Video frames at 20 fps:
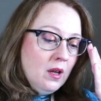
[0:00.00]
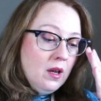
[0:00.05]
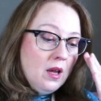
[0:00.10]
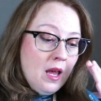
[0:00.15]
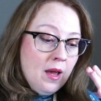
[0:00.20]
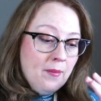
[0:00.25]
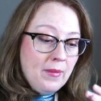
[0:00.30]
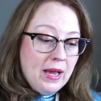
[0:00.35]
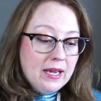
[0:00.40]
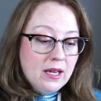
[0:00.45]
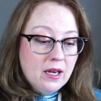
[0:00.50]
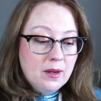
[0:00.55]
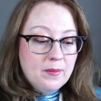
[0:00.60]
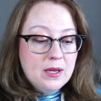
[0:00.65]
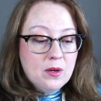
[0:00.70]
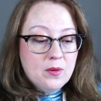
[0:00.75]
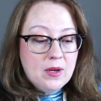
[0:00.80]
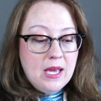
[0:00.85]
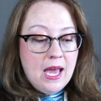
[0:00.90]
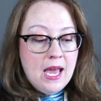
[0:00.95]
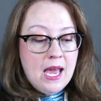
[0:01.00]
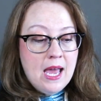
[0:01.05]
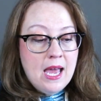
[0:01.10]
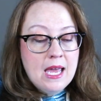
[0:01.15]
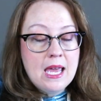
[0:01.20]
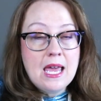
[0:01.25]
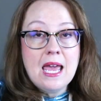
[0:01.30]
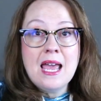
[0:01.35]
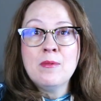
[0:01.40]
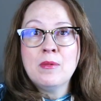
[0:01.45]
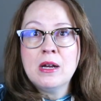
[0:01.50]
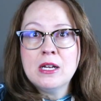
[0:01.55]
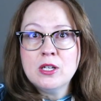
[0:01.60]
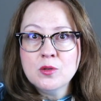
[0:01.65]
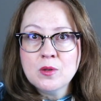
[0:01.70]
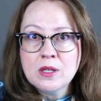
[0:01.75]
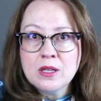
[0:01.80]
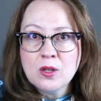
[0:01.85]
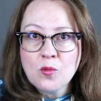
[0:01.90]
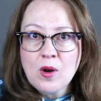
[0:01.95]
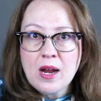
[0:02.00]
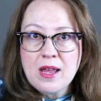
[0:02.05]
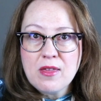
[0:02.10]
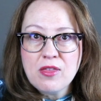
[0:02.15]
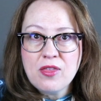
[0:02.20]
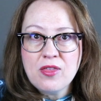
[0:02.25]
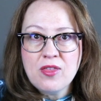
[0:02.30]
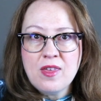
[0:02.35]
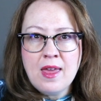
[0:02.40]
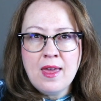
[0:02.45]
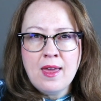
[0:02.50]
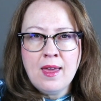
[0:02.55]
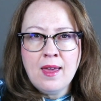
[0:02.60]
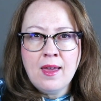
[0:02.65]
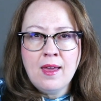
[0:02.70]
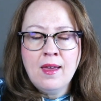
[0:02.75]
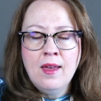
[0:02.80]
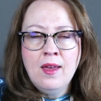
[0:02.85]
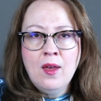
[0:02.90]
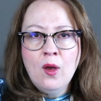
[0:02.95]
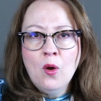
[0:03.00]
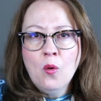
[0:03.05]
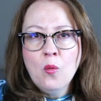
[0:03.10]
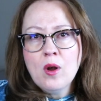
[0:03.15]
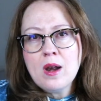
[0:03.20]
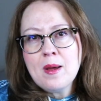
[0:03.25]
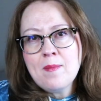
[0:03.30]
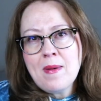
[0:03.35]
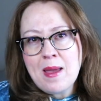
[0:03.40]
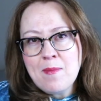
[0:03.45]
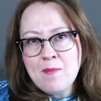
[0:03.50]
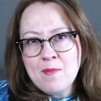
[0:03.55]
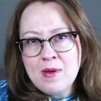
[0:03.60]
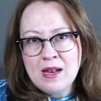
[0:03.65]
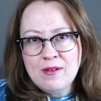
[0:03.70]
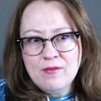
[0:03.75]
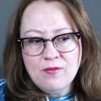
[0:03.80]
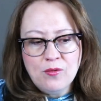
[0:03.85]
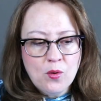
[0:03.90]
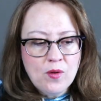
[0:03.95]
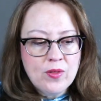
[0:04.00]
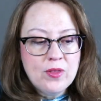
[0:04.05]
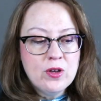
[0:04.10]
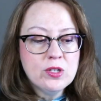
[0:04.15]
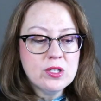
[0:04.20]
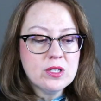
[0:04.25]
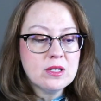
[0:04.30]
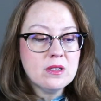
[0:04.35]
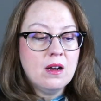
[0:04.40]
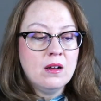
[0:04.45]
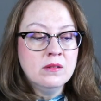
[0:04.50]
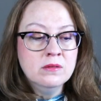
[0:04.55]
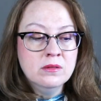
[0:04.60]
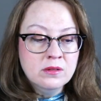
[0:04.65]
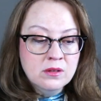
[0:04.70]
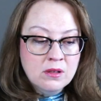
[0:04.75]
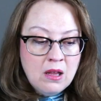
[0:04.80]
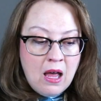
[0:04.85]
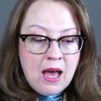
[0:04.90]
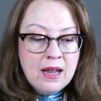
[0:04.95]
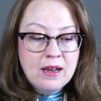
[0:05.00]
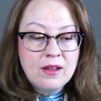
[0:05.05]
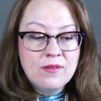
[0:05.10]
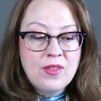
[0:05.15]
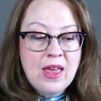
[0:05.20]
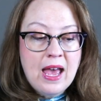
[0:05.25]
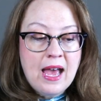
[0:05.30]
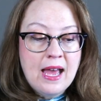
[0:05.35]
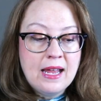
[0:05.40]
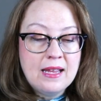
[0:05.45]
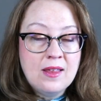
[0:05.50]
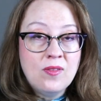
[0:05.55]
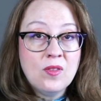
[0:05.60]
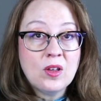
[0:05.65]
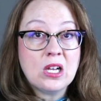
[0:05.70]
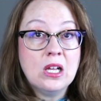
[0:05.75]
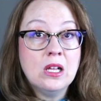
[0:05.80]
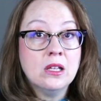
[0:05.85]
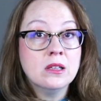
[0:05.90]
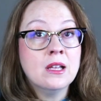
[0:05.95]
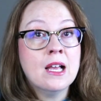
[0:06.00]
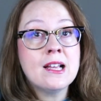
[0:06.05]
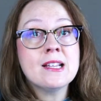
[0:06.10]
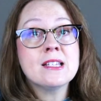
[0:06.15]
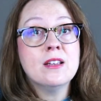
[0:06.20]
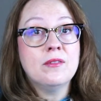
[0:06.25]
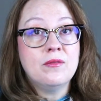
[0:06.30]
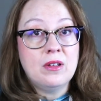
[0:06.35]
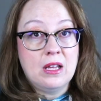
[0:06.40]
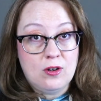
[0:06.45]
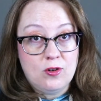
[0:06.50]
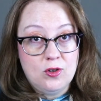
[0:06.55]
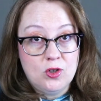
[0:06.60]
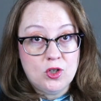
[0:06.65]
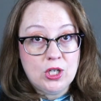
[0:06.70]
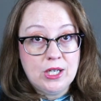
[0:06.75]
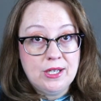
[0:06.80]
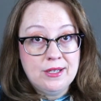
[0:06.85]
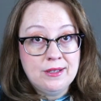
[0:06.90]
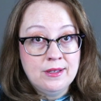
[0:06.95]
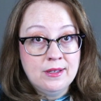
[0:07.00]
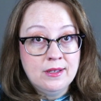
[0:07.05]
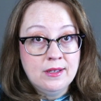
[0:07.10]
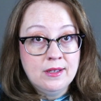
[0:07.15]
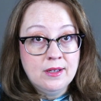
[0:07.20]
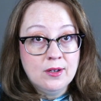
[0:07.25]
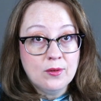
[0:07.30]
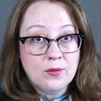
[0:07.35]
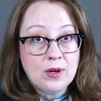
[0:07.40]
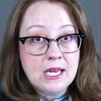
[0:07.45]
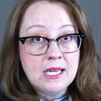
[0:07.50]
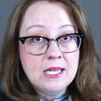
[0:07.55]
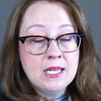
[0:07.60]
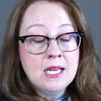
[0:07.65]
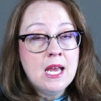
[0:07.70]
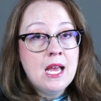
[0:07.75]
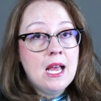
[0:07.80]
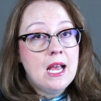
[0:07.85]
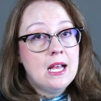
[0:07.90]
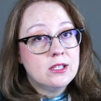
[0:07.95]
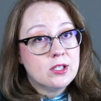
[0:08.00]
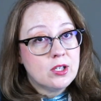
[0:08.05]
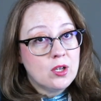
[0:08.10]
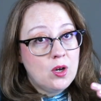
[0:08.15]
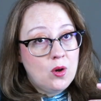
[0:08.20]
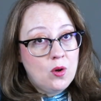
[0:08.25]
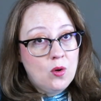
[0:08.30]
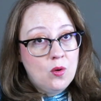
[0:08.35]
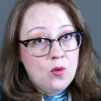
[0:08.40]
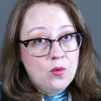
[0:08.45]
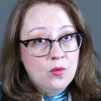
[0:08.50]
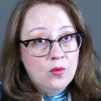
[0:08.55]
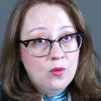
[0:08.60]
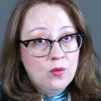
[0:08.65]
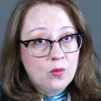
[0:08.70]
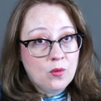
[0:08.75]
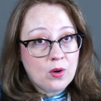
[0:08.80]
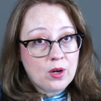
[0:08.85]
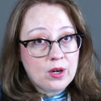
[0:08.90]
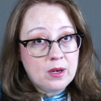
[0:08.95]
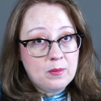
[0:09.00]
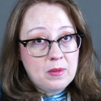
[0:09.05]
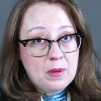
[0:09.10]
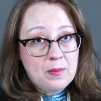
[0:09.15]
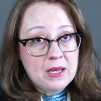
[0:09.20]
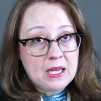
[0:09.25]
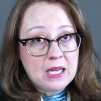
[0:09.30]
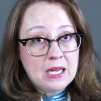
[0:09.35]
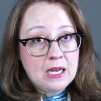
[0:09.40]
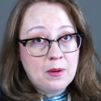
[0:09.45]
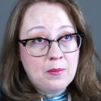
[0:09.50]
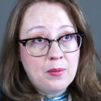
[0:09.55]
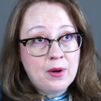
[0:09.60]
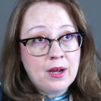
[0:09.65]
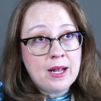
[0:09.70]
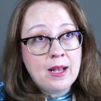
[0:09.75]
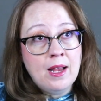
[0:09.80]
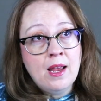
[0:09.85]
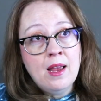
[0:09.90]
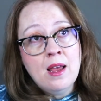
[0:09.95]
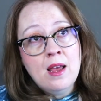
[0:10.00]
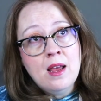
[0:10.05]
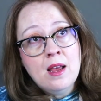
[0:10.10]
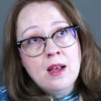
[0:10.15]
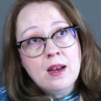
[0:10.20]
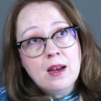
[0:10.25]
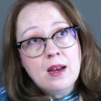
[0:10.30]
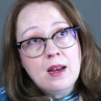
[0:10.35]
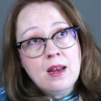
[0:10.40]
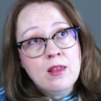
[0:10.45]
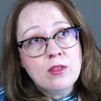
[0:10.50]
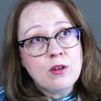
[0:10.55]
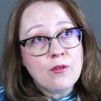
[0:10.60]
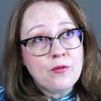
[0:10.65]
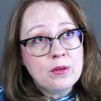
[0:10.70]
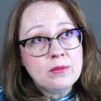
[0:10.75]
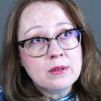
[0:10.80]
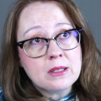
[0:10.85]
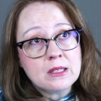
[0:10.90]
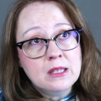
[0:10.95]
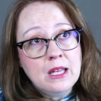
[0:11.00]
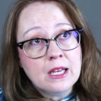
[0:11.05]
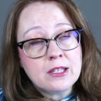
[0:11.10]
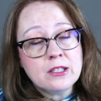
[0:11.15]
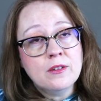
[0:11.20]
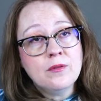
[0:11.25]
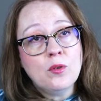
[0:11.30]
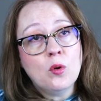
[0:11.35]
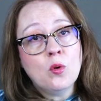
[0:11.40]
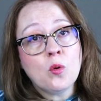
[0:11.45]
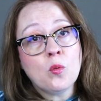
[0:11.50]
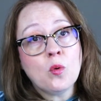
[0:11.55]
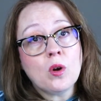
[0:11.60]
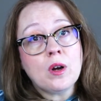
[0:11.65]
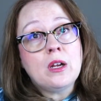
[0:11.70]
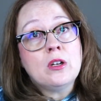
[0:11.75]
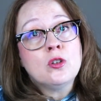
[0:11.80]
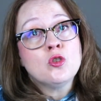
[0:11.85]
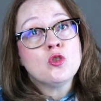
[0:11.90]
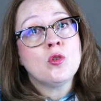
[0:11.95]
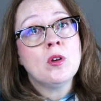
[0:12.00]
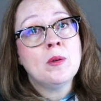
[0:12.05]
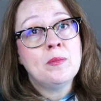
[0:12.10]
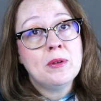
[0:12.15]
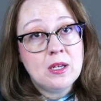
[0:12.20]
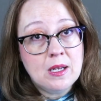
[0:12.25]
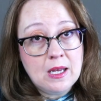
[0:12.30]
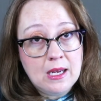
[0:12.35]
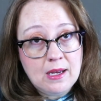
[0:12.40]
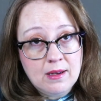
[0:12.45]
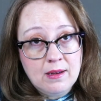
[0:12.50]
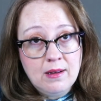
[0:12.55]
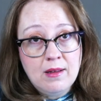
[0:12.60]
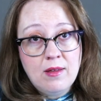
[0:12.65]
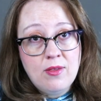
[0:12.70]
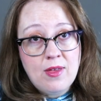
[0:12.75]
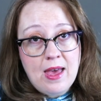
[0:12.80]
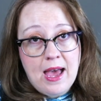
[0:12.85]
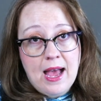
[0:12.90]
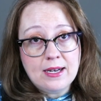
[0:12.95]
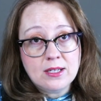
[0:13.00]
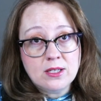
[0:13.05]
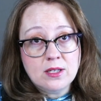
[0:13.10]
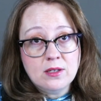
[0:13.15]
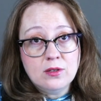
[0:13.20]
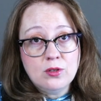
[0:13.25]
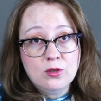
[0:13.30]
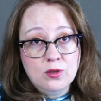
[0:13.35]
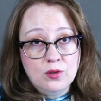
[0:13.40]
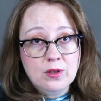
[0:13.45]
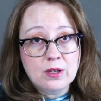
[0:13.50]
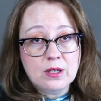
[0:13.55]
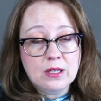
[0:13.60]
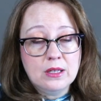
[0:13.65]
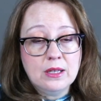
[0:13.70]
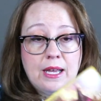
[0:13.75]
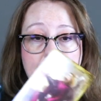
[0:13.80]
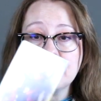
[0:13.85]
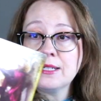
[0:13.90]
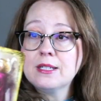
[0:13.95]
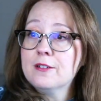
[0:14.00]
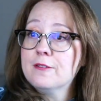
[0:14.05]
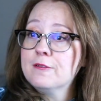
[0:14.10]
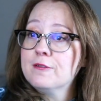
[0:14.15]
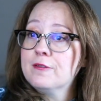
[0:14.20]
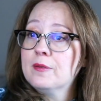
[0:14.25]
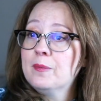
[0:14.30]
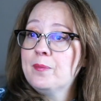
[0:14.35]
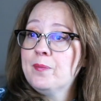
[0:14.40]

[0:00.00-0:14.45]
Am I going to be okay? Am I doing the right thing? What am I meant for? There's a lot of that in the collective energy, right? And so we're going to be picking up on it either from the collective or we're contributing that to the collective.